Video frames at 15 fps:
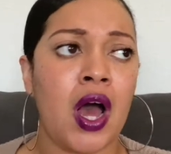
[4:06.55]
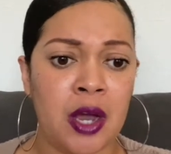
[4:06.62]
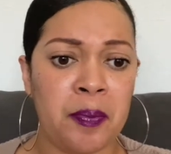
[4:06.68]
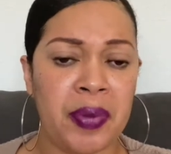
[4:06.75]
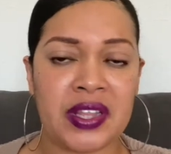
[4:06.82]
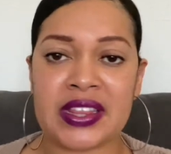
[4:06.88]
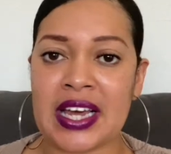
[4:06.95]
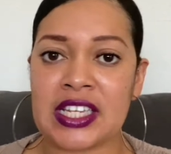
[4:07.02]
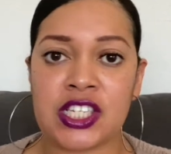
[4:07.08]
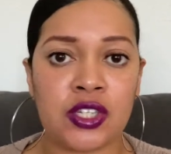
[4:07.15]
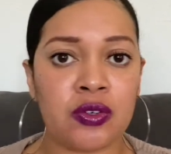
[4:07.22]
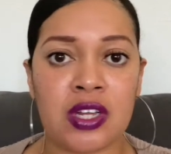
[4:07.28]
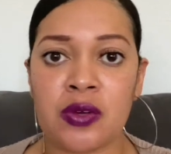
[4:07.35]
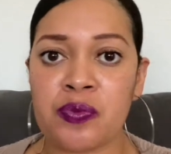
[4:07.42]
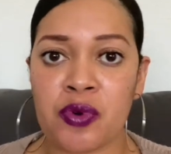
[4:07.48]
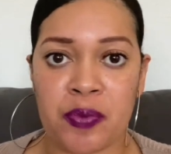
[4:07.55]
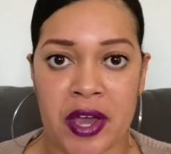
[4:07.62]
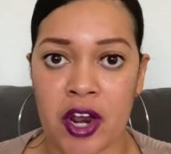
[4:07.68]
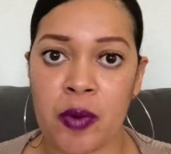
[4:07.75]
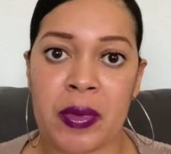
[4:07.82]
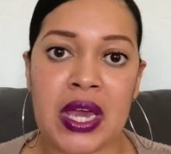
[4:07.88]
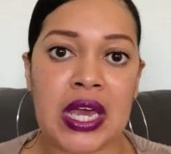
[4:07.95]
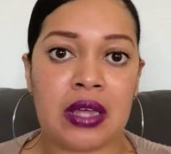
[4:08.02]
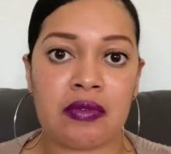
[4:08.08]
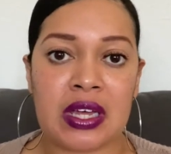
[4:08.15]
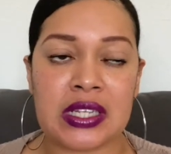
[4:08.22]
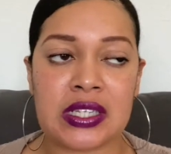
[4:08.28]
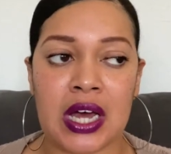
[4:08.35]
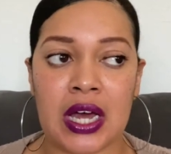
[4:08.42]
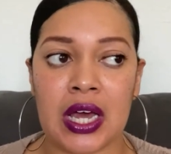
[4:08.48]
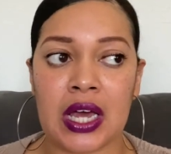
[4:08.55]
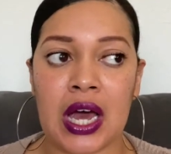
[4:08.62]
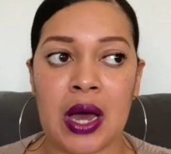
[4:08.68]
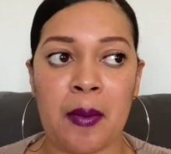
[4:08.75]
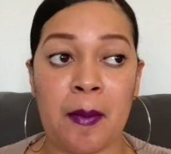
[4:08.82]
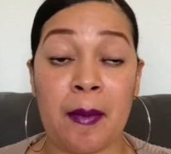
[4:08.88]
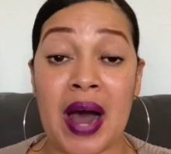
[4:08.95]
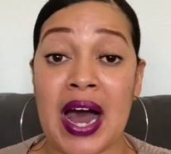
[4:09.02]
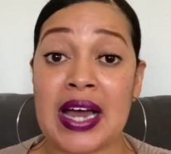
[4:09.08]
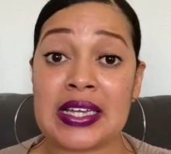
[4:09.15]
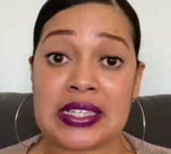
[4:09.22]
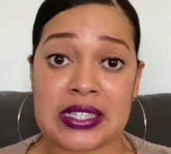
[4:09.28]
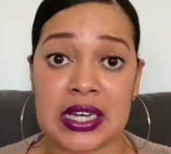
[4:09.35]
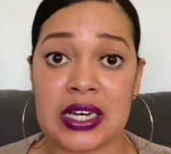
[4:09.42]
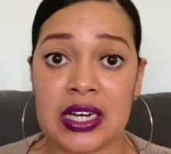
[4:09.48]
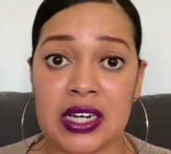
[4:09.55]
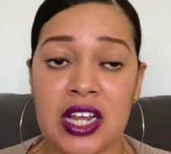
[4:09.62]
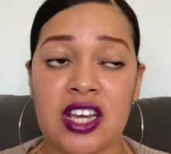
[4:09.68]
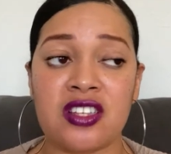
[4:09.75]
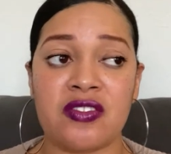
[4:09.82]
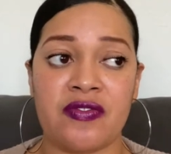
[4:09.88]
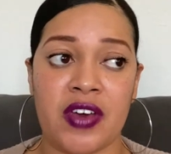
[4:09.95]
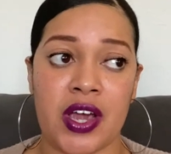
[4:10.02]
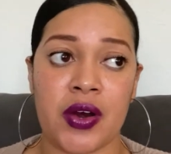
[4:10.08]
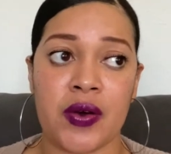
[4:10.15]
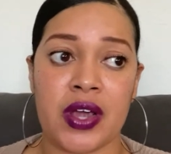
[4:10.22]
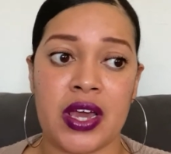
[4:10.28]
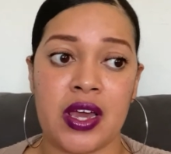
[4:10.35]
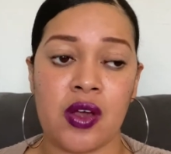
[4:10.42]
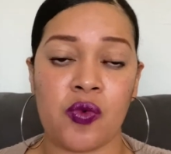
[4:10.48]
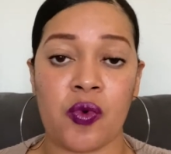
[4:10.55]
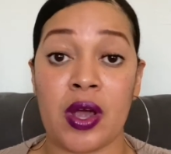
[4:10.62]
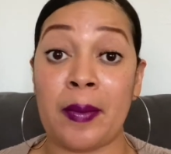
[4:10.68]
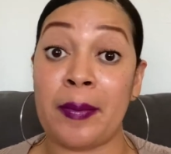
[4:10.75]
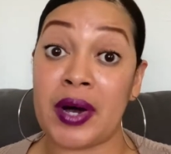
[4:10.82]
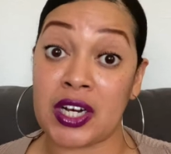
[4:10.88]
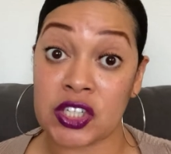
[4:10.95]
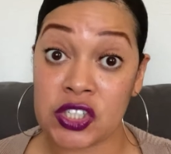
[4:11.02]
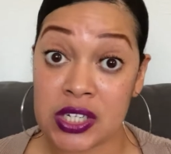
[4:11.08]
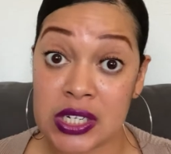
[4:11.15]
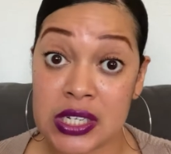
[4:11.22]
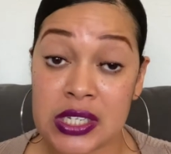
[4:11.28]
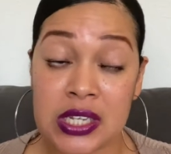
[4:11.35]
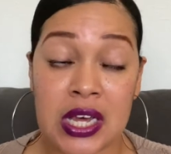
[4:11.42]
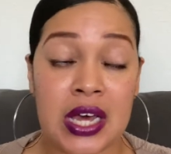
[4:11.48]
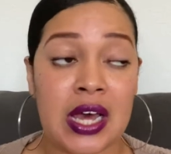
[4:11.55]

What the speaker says: But that still didn't prepare me. It's like my son is very rambunctious.